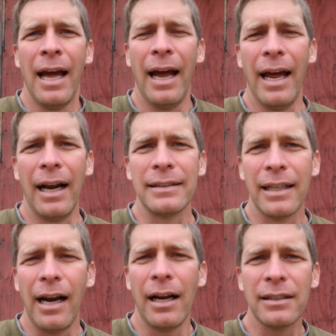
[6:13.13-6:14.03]
And I
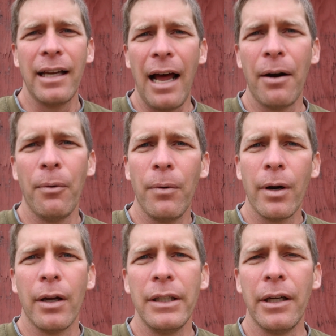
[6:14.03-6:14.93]
said, honestly, I don't
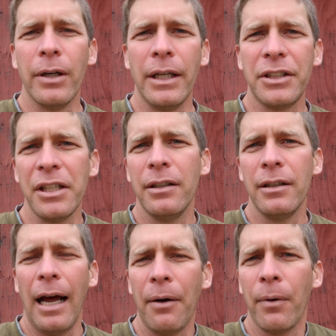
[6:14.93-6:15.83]
want to, you know, and she,
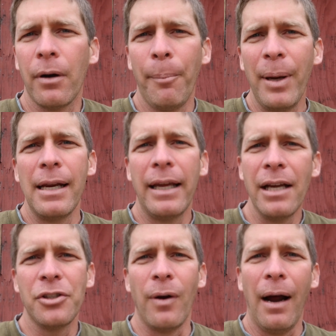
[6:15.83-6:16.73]
I don't want to compete
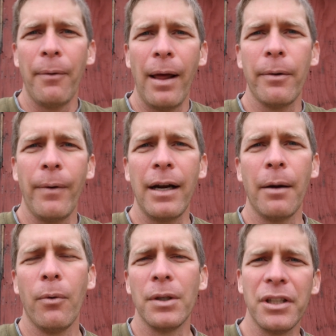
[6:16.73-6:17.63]
against you. I'd rather rank
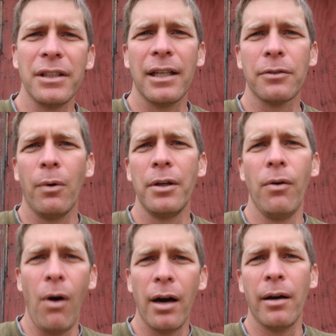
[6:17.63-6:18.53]
number one. She says, well,
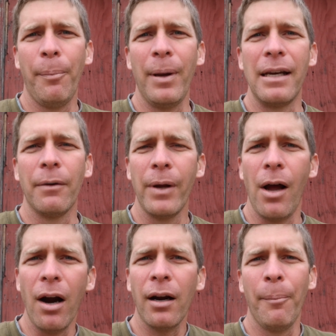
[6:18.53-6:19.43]
you are competing. We
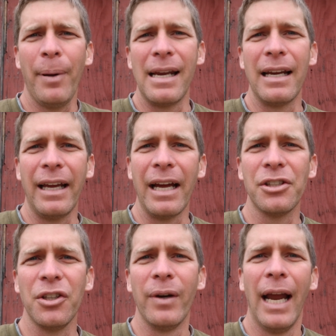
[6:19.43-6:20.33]
are competing
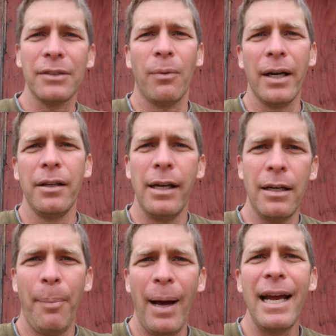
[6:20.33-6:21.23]
against you, and that's why you
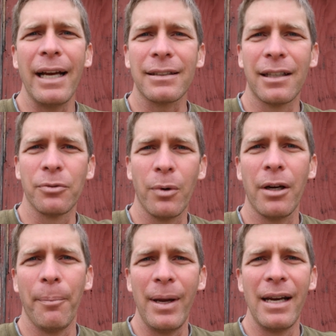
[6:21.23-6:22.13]
need to pay us because we're
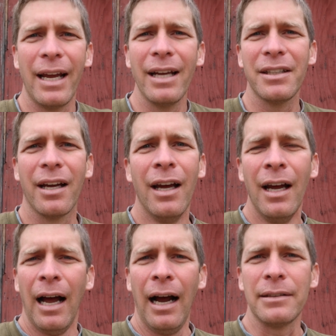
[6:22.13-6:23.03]
competing against you.
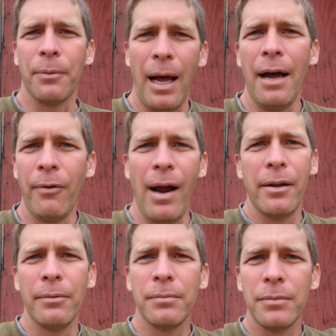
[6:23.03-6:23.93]
I said, well, I'd
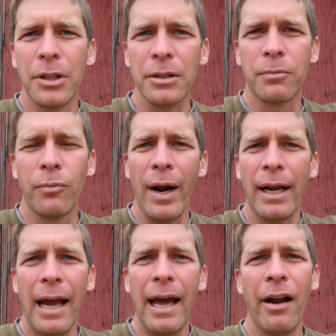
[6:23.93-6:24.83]
rather just
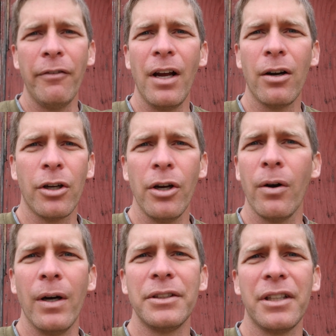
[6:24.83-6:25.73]
rank ahead of you on
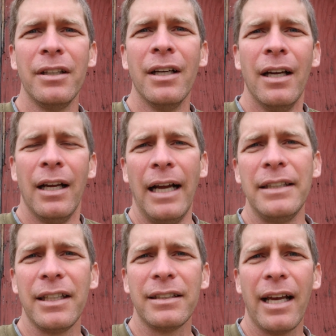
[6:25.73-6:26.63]
Google. And she,
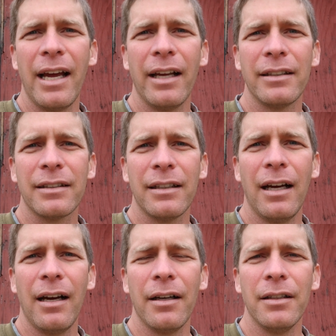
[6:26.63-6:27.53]
and she says,
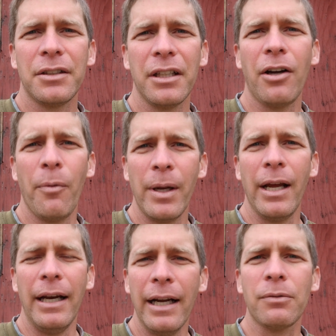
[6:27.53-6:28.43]
uh, she told me
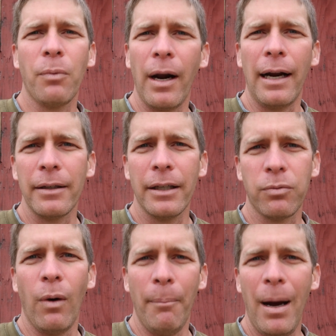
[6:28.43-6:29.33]
that, and this is what I, this
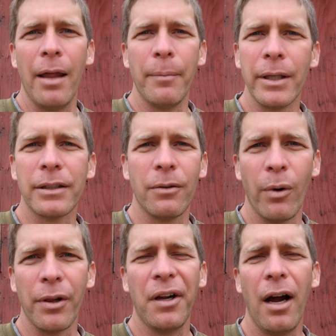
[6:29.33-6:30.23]
is what bothered me. This is
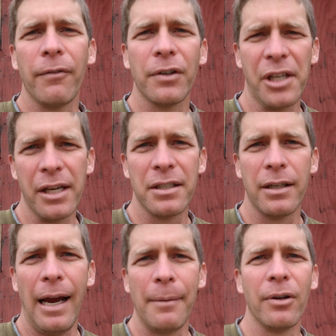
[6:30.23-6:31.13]
where the
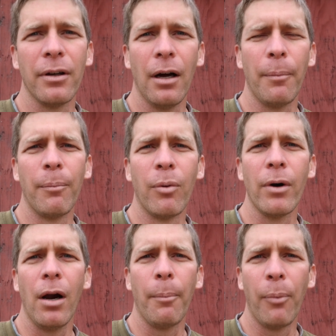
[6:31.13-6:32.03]
conversation came to a
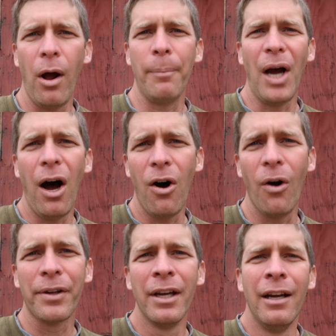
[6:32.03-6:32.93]
abrupt
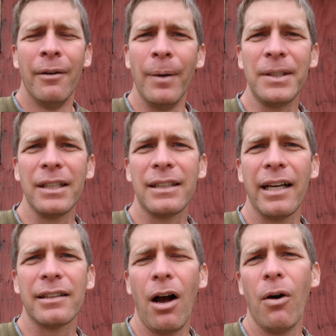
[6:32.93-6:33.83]
halt. But she
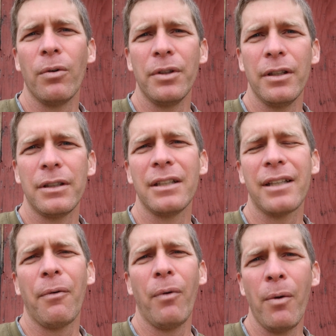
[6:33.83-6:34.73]
says, oh, she
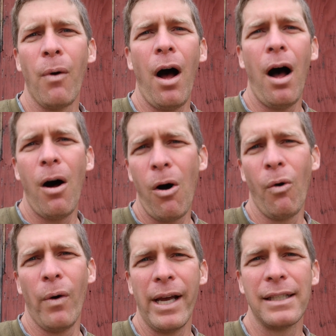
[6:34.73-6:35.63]
said, we will
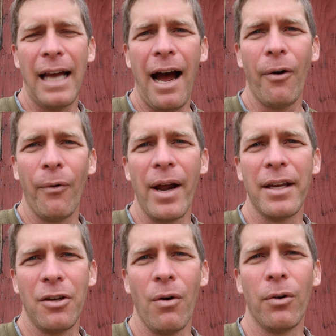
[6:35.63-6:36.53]
always
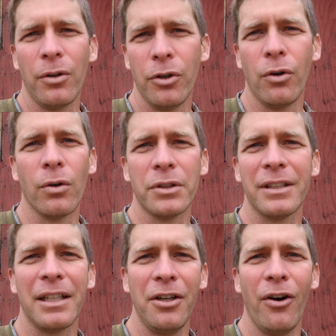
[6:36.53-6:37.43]
outrank you on Google.
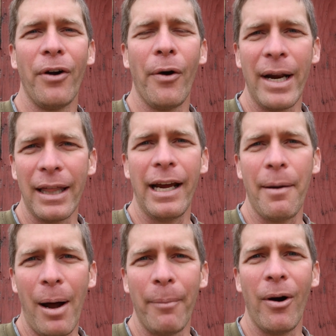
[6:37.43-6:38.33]
She said, you don't know
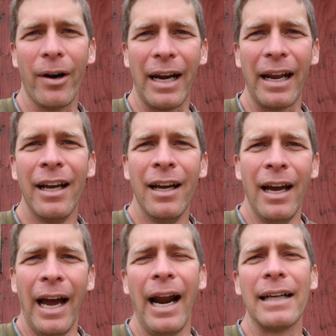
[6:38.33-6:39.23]
anything about marketing.
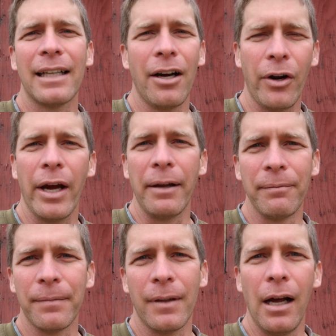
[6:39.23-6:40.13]
And I said, okay,
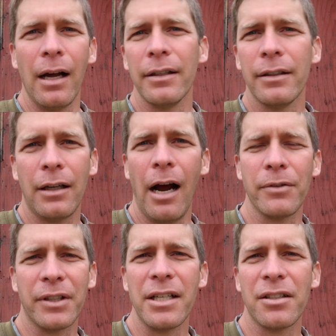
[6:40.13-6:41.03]
uh,
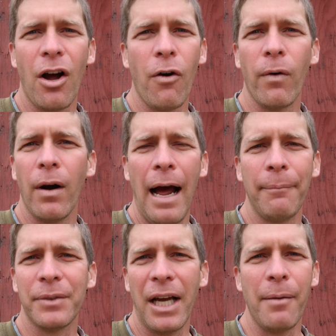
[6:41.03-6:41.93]
conversation's over.
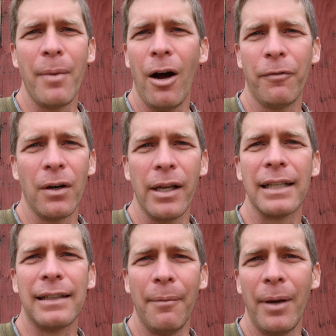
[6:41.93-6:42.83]
I'm take me off your
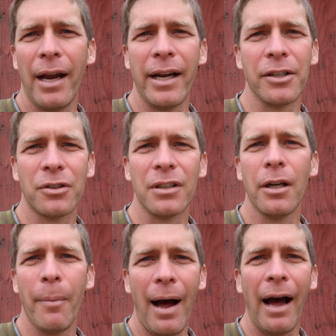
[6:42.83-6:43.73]
list. I'm not interested.
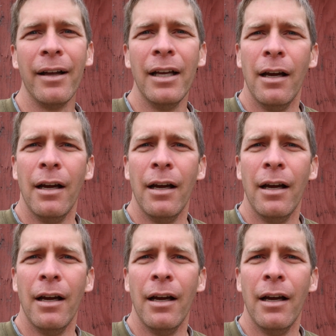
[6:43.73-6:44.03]
Goodbye.